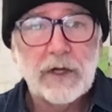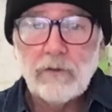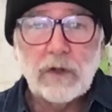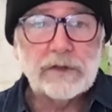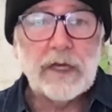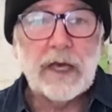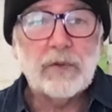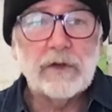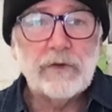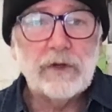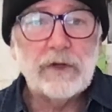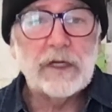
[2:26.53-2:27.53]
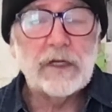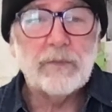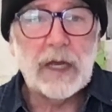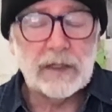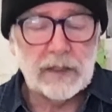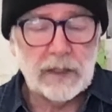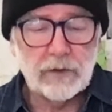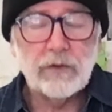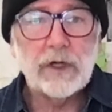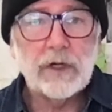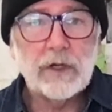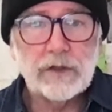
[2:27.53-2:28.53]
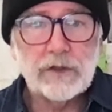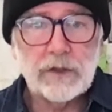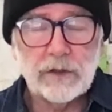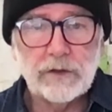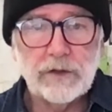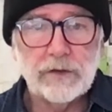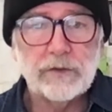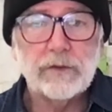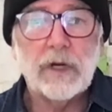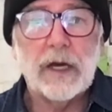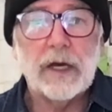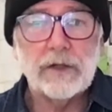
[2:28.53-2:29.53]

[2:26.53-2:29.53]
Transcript: For example, if you need a Band-Aid, who are you going to turn to?